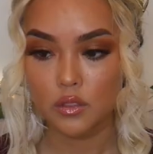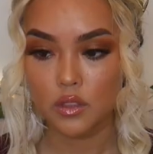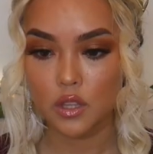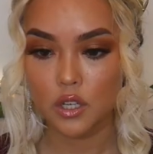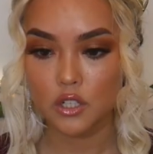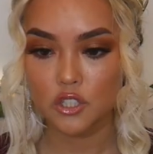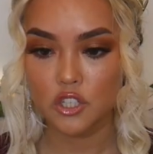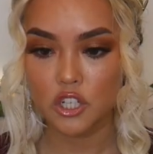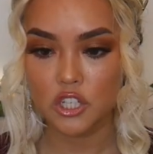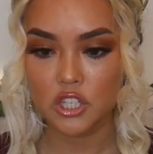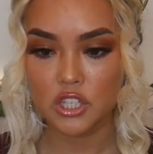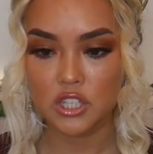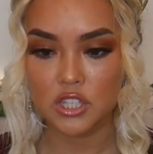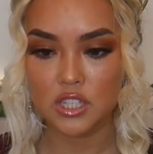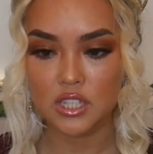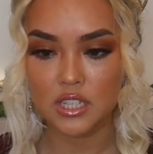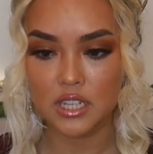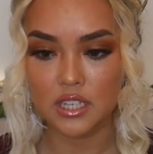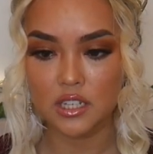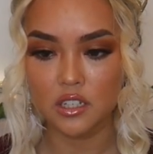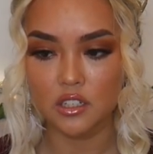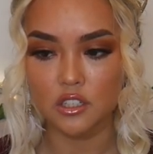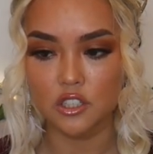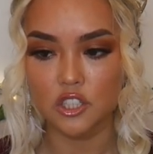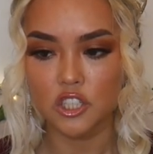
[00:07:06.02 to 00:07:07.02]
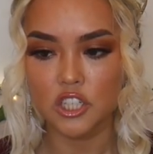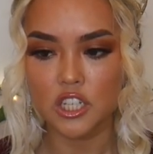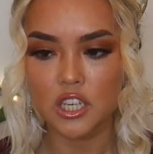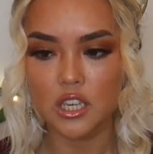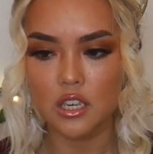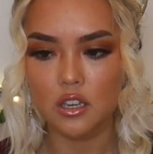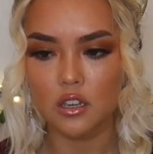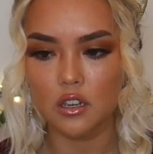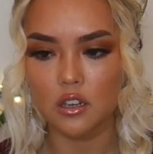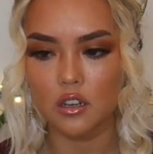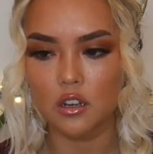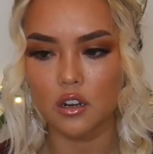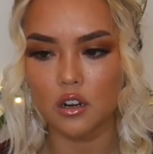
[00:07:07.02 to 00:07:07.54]
They're just still.
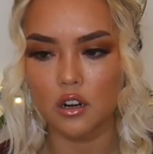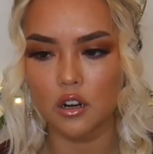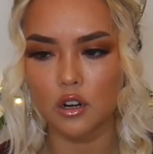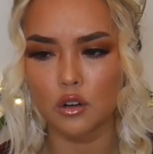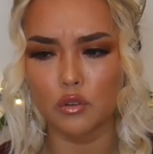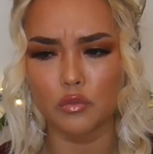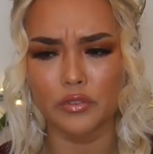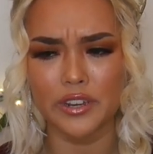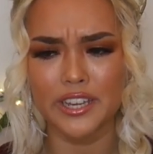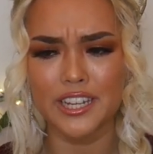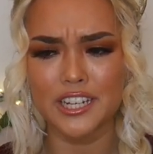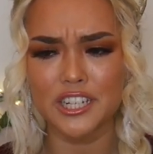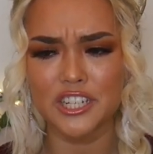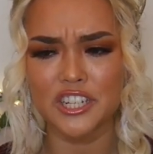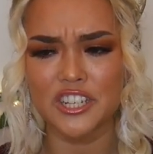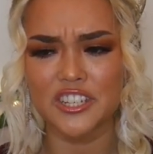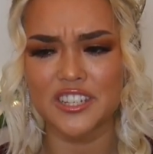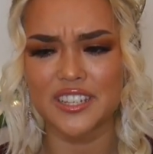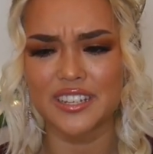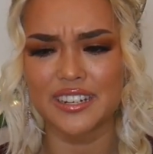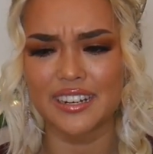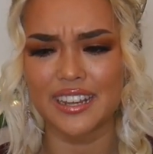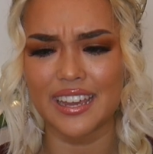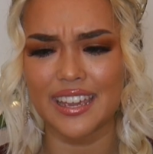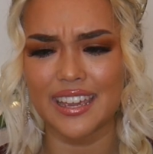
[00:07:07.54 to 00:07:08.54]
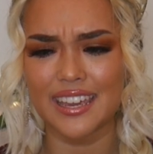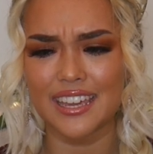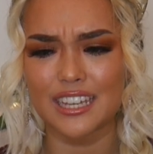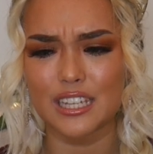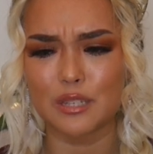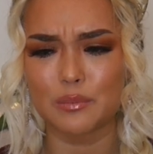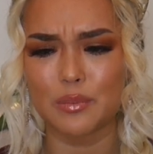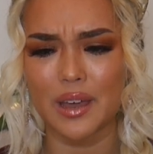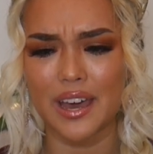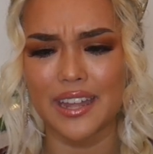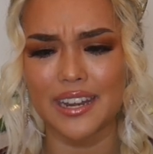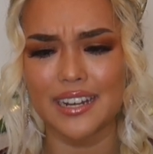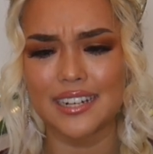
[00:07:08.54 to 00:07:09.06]
Her reach isn't like
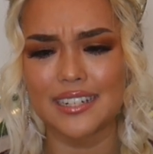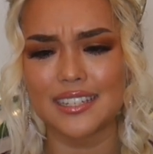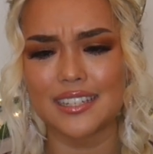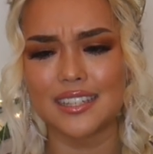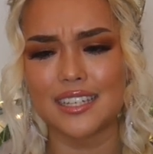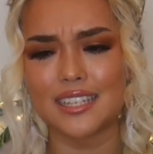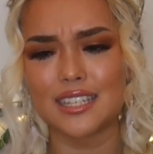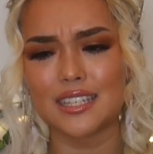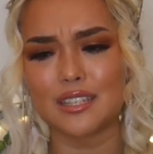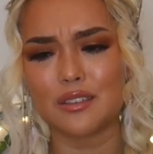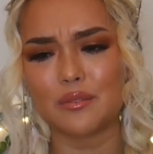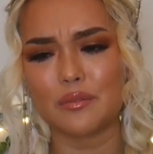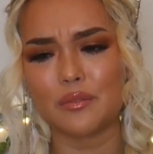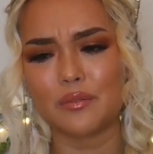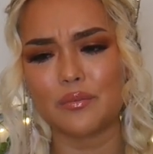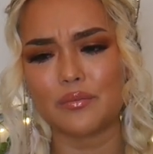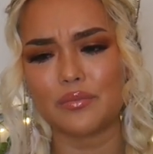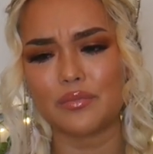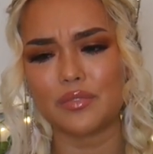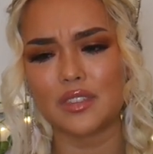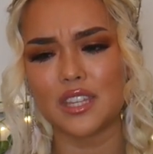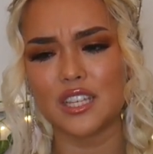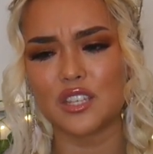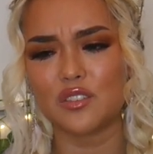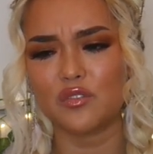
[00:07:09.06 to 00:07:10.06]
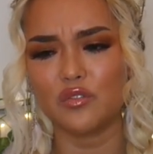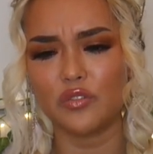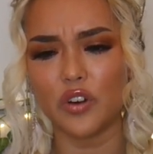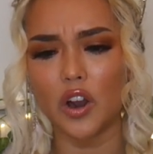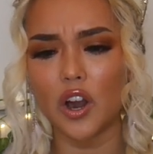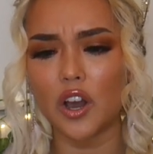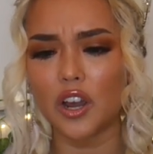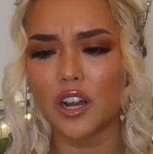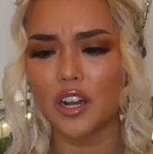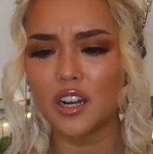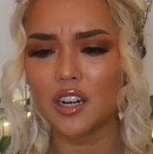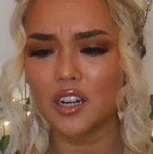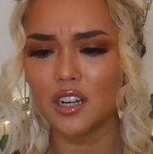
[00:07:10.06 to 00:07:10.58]
expanding to this
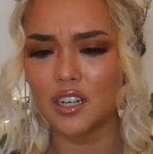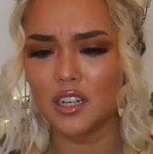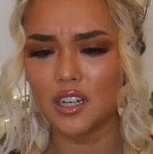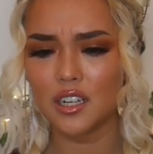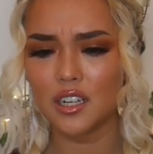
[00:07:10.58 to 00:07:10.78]
far,